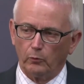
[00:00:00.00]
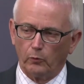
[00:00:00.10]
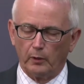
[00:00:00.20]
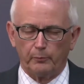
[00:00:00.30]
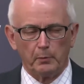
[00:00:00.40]

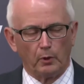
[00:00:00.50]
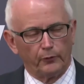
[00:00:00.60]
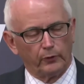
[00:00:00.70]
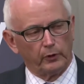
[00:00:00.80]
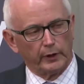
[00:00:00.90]
What people
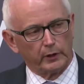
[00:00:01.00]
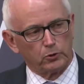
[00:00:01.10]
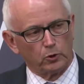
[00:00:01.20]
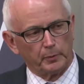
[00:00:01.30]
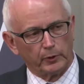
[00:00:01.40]
often
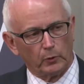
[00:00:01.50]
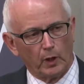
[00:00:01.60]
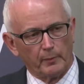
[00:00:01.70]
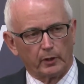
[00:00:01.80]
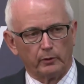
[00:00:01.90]
talk about the
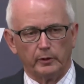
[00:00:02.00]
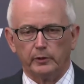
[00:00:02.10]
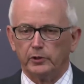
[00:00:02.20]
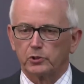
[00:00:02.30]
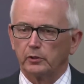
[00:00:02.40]

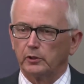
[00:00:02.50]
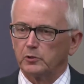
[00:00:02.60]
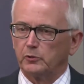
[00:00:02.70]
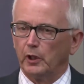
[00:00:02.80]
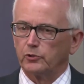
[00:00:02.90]
Waimakariri district
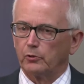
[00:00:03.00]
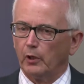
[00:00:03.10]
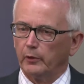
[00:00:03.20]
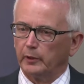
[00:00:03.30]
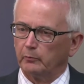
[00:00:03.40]
as
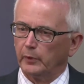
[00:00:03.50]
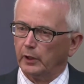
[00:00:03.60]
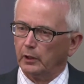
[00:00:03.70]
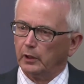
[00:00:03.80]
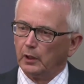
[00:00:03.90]
growing, but
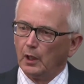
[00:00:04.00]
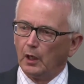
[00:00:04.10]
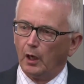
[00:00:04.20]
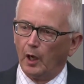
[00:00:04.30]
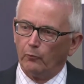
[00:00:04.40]

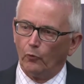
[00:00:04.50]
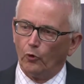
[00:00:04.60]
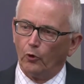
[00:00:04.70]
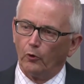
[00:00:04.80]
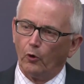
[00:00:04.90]
I'm
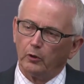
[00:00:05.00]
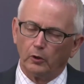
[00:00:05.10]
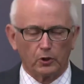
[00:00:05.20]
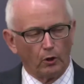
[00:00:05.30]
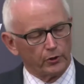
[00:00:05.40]
more
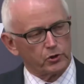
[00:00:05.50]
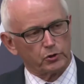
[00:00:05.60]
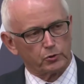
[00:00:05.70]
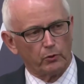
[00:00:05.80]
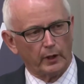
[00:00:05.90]

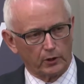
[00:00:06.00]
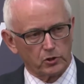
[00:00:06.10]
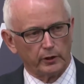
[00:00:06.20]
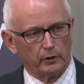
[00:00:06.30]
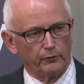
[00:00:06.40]
conscious
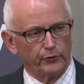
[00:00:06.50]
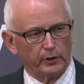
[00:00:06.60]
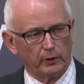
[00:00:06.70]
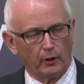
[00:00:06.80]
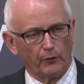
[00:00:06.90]
actually of
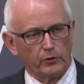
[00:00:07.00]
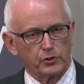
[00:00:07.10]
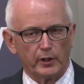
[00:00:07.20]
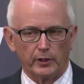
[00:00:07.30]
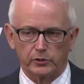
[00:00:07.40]
those
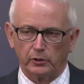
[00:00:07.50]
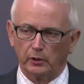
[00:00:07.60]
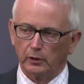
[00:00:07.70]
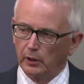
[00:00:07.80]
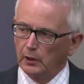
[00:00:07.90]

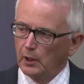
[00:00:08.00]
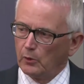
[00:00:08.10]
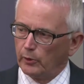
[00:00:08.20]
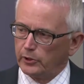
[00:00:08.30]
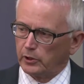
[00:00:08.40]
1,000
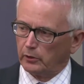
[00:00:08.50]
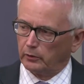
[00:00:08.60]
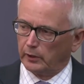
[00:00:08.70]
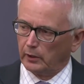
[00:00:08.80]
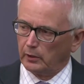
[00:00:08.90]
red
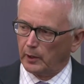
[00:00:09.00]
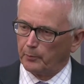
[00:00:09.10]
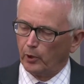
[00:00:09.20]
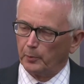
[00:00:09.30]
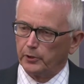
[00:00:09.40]
zoned
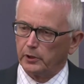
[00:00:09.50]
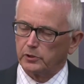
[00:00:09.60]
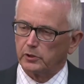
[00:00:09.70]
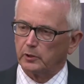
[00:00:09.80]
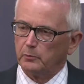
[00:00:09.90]

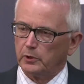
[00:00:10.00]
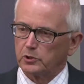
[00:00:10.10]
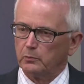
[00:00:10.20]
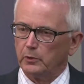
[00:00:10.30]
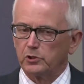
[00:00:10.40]
properties that the
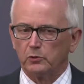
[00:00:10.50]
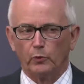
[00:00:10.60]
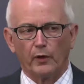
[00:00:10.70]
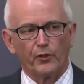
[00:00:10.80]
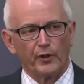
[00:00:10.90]
Minister mentioned.
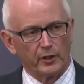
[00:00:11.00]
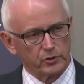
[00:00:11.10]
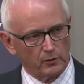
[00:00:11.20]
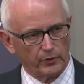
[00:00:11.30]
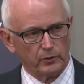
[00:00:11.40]

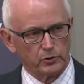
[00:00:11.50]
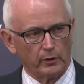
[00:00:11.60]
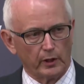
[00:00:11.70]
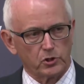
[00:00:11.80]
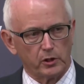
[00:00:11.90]
1,000 of those are
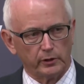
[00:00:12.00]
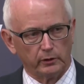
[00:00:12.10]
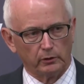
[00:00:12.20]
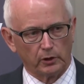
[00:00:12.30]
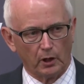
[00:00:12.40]
actually
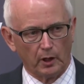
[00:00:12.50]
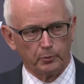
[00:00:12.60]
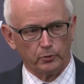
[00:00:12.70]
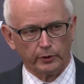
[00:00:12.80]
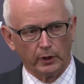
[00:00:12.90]
in
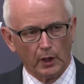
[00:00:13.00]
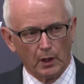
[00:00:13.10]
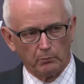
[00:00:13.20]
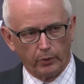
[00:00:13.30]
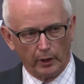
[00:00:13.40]
Kaiapoi
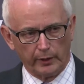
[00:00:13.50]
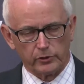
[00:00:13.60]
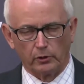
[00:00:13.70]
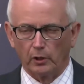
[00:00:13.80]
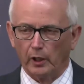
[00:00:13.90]

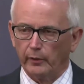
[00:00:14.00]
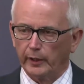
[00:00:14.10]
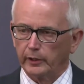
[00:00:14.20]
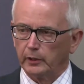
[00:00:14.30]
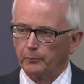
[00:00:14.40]
Pines and
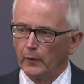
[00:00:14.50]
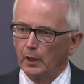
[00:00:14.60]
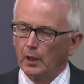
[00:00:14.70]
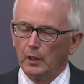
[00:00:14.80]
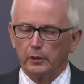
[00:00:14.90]
Kairaki.
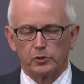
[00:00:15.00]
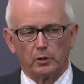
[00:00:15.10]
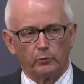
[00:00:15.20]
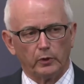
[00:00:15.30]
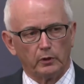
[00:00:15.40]
And
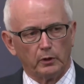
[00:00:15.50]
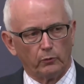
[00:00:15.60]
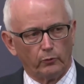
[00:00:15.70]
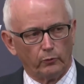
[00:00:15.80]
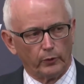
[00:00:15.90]
so
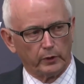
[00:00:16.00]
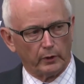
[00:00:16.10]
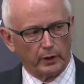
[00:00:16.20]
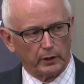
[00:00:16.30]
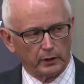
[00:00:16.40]
we're
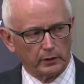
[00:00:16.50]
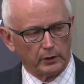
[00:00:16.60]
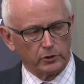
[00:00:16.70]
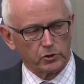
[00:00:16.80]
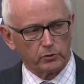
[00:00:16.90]
a
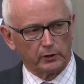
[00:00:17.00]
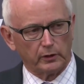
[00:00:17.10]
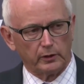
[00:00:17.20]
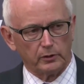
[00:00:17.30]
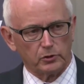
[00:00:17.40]
district
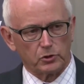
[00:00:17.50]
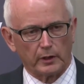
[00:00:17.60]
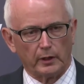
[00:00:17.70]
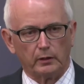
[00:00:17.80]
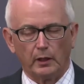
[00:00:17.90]
that is
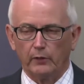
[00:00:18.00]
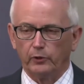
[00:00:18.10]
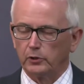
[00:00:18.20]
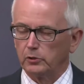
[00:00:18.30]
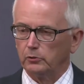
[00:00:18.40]

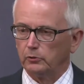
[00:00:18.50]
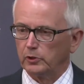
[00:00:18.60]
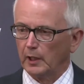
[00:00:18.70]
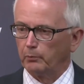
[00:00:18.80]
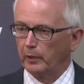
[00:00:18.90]
having to
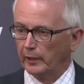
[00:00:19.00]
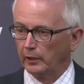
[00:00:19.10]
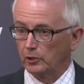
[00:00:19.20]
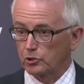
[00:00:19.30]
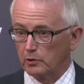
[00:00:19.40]
take planning
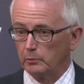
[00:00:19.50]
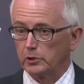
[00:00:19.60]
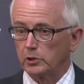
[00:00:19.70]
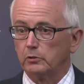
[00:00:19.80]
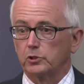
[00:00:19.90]
extremely
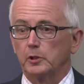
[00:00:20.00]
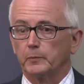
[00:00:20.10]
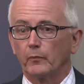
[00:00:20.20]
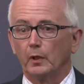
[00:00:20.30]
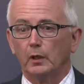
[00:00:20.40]
seriously.
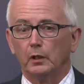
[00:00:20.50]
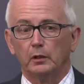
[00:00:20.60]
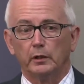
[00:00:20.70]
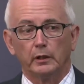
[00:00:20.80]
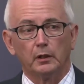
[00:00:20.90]

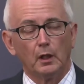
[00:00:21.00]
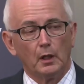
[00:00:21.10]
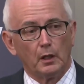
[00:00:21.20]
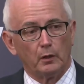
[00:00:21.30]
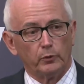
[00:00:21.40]
And
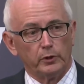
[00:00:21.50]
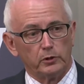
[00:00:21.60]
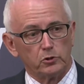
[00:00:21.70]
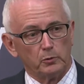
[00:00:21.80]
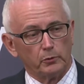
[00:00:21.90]
we're
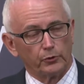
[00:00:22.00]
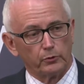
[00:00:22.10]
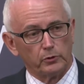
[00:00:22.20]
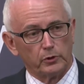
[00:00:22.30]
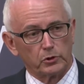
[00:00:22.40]
determined
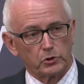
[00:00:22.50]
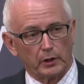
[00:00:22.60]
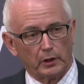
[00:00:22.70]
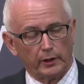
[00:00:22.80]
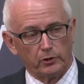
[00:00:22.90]
through this
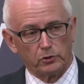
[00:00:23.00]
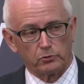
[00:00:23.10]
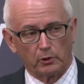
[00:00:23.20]
land use